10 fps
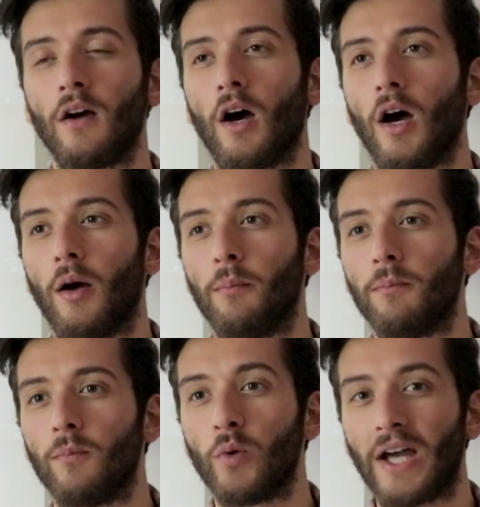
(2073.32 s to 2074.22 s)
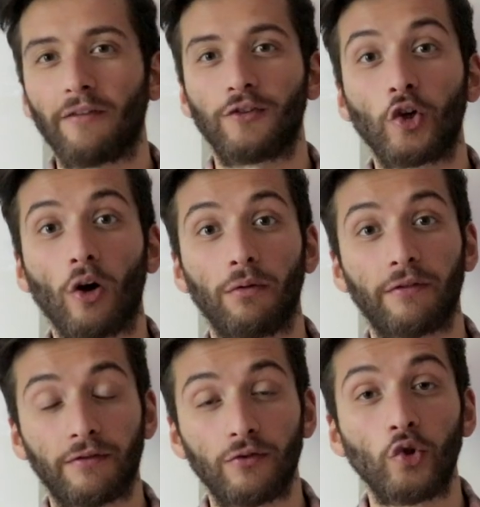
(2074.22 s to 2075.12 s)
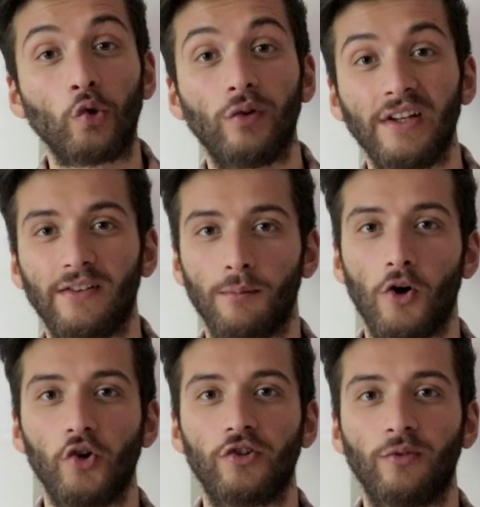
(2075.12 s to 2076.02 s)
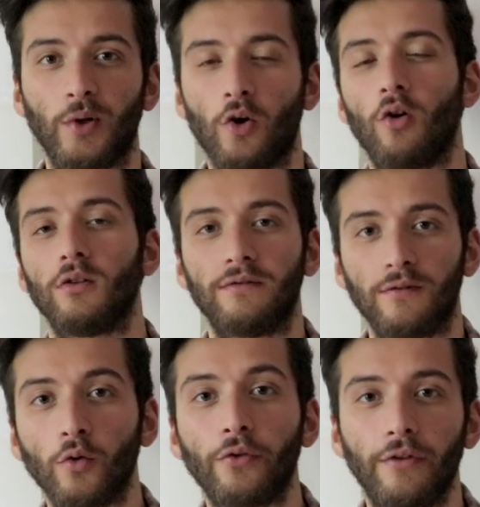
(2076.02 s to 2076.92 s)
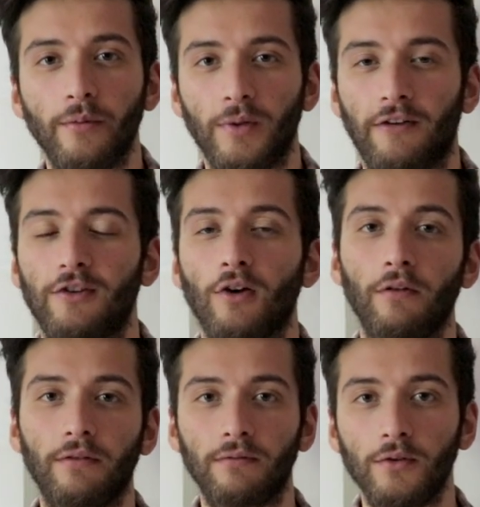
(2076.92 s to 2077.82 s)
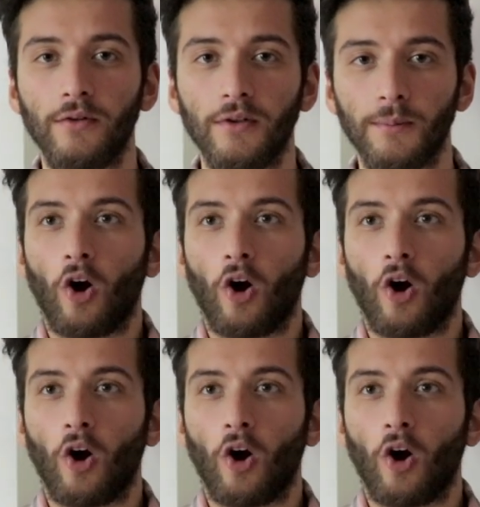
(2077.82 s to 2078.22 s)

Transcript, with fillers: um, we have to go through these emotions. We can't avoid them. We have to go through them.